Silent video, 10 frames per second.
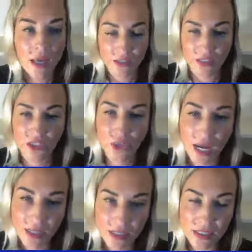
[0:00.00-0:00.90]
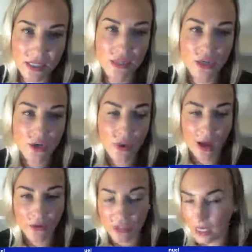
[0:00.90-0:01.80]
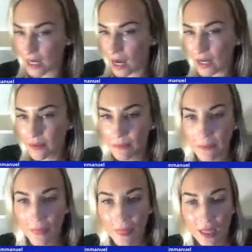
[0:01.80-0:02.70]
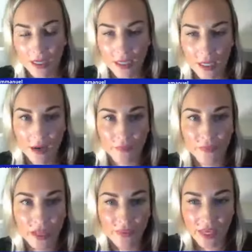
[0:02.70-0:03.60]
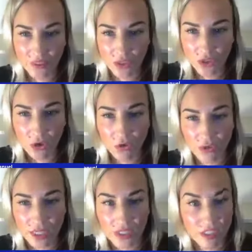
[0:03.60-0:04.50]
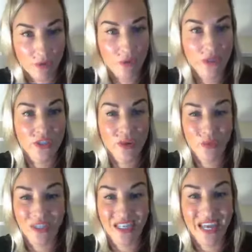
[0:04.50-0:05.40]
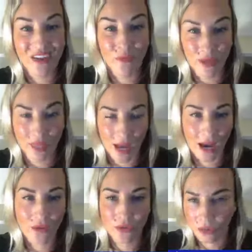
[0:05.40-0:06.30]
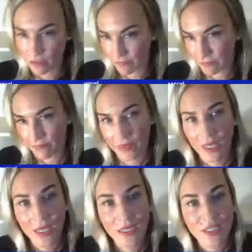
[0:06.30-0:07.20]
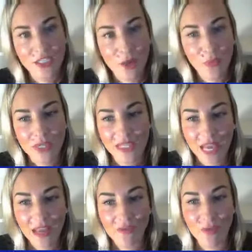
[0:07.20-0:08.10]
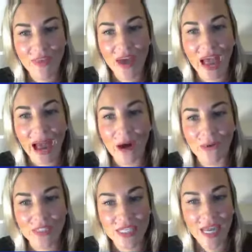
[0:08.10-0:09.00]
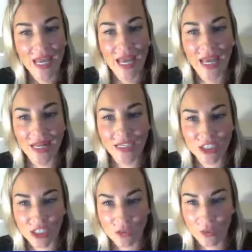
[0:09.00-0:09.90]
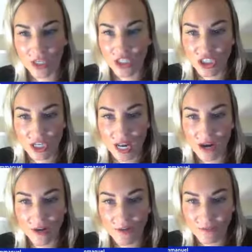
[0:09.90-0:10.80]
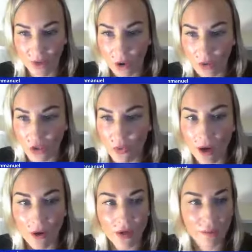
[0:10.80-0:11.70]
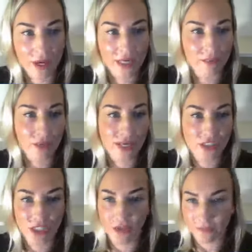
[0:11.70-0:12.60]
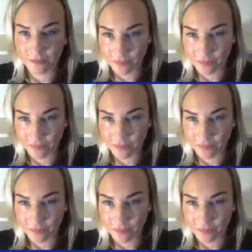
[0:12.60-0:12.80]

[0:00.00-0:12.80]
Did you guys see the new house I got? Yeah, that's a total testimony. Someone gave me the house. Someone gave me the house. And I just want to share. Oh, you're welcome, honey. Bless you.